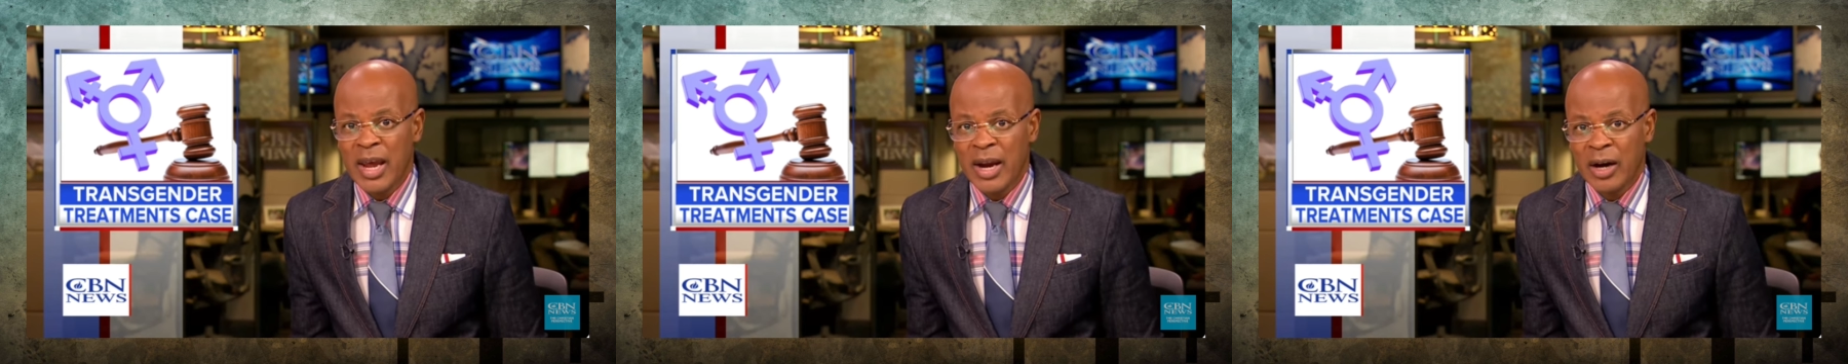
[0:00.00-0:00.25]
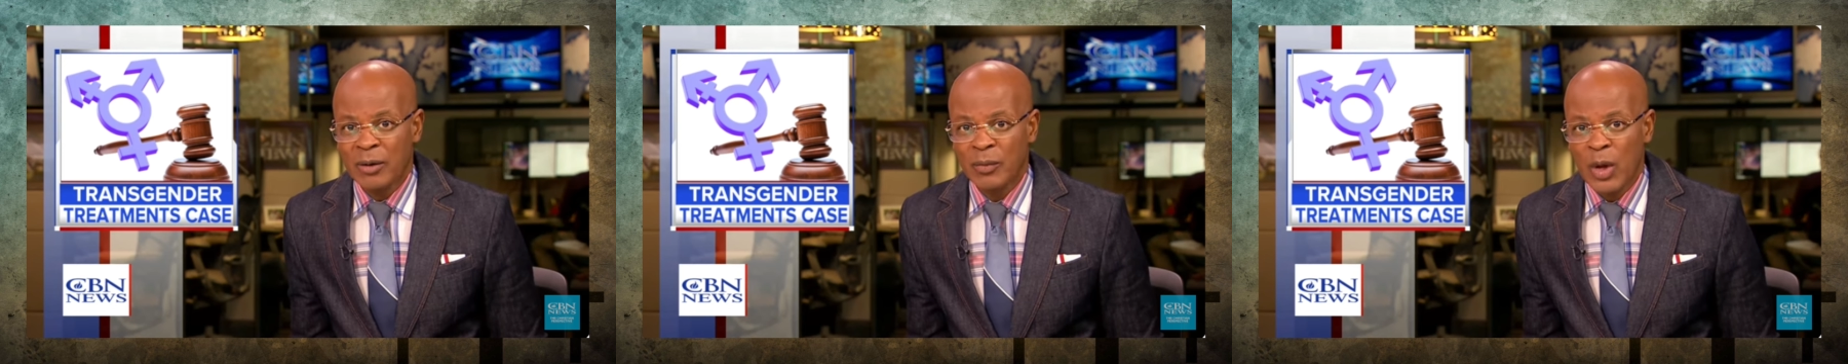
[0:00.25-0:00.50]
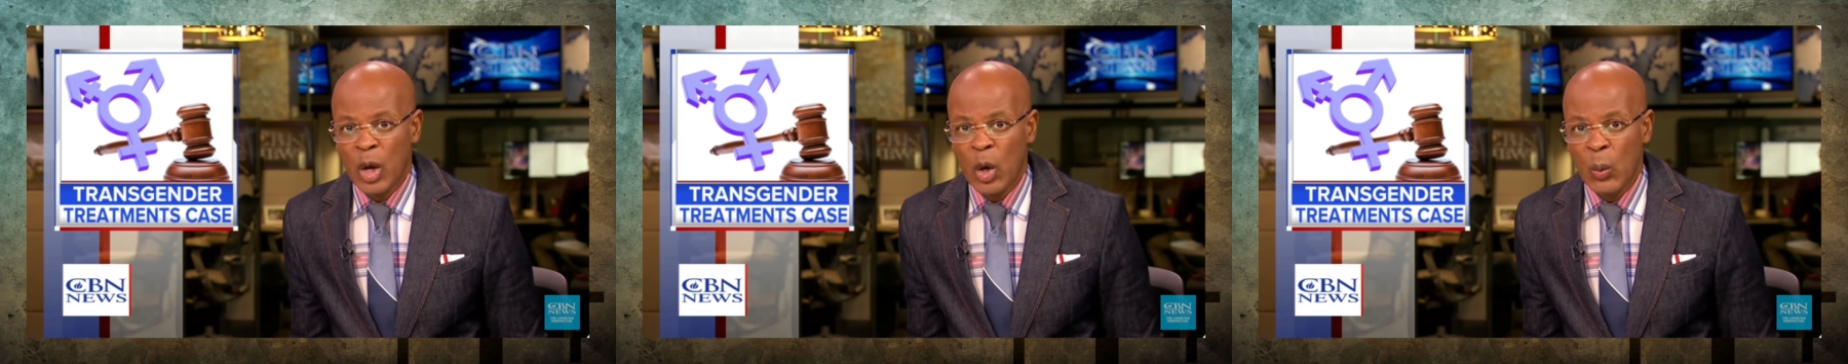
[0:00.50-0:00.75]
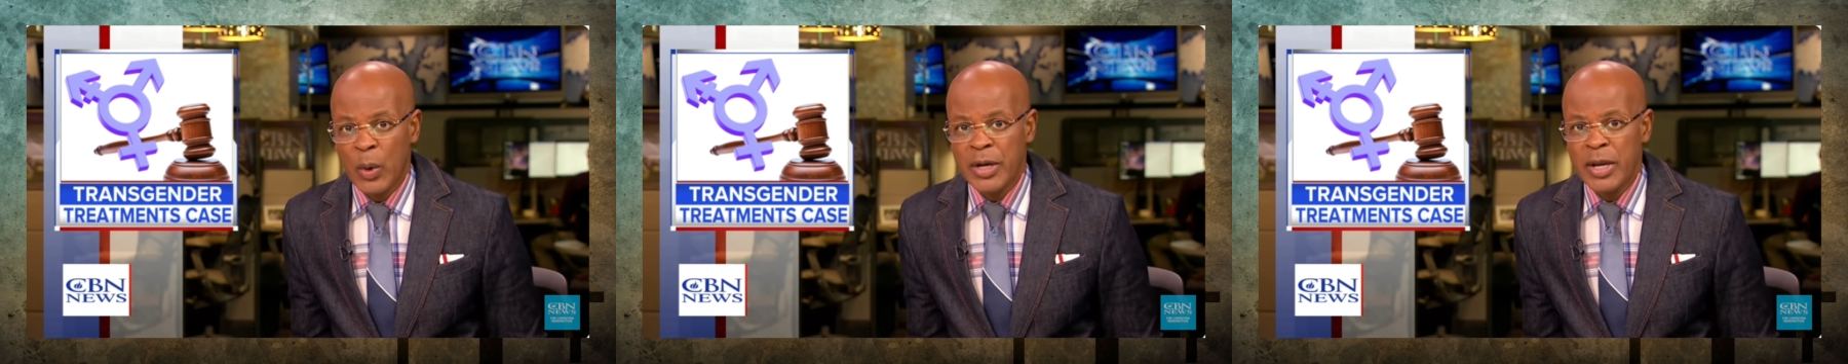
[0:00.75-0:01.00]
care.
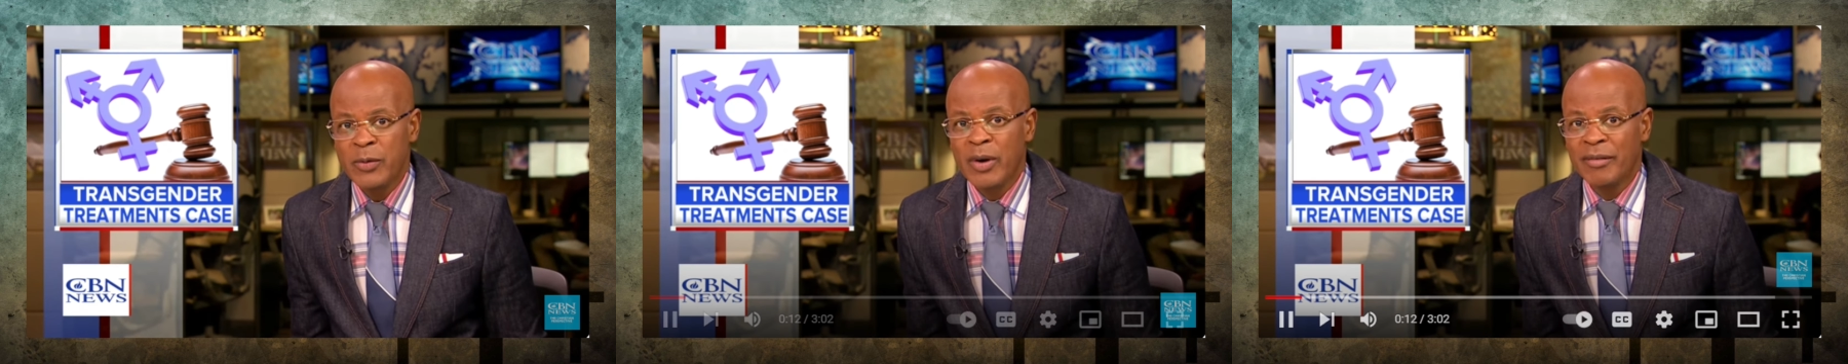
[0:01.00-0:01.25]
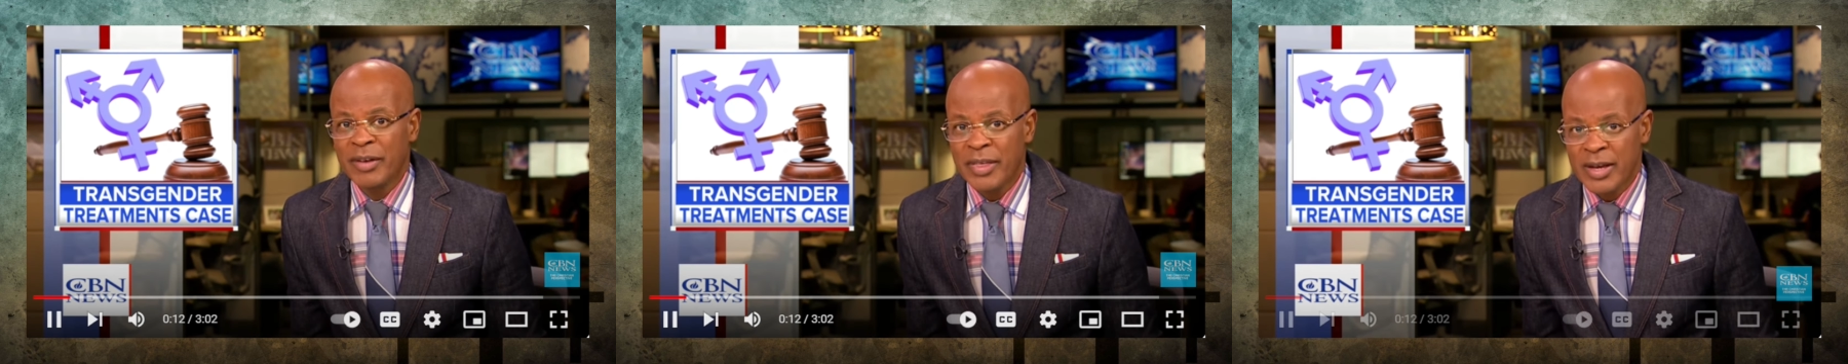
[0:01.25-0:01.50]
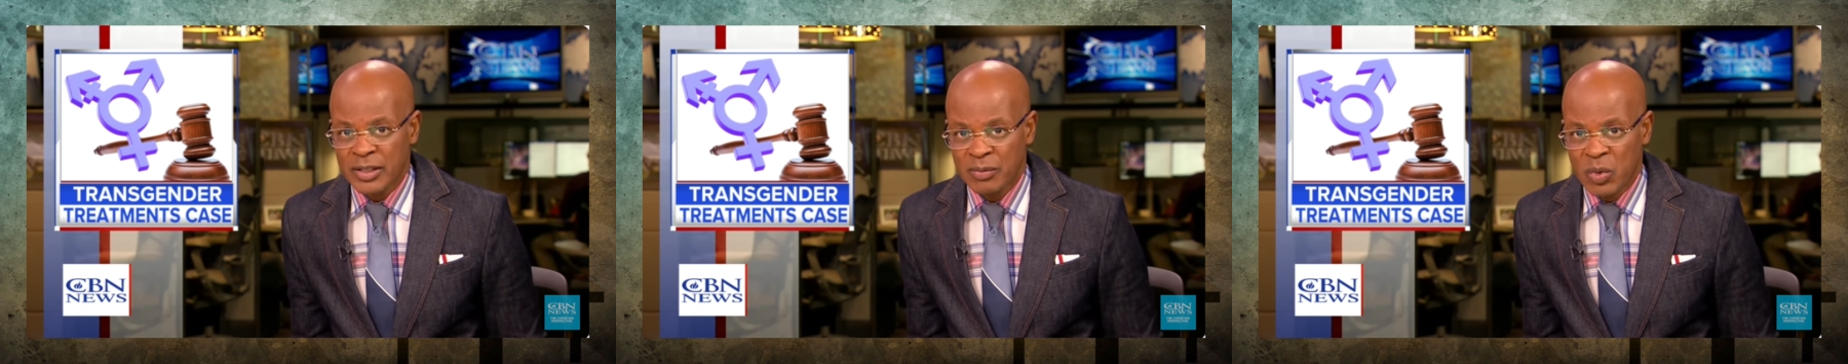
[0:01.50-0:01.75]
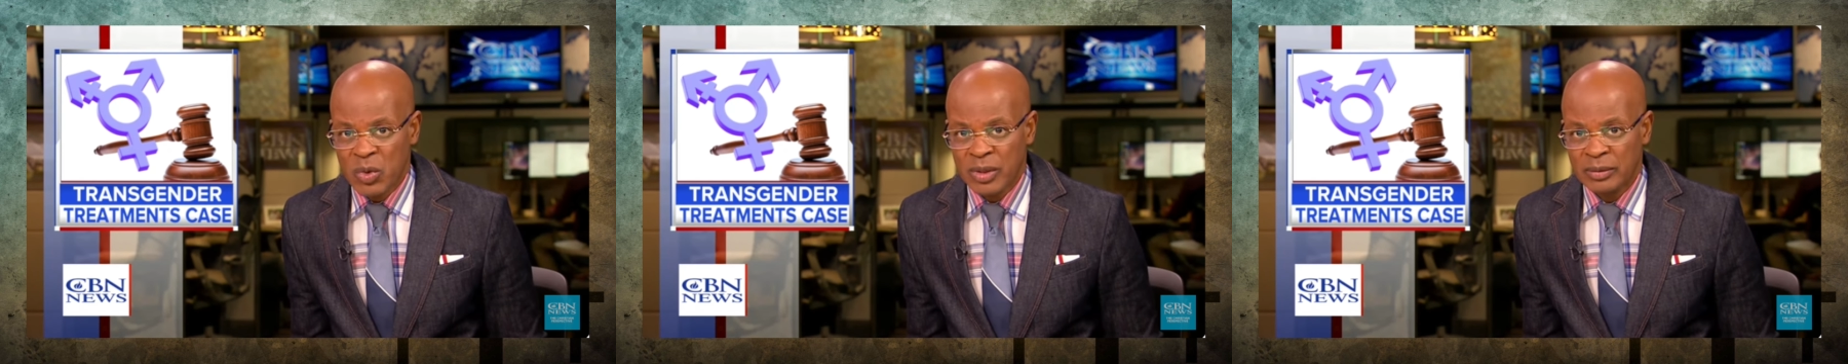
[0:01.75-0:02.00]
Wendy Griffith
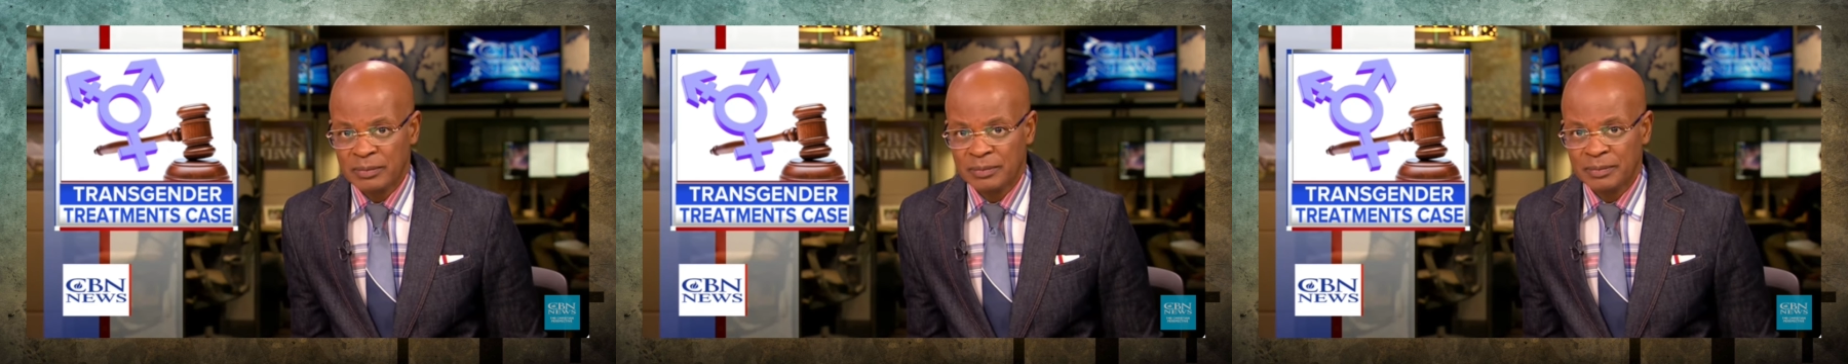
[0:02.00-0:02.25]
has more.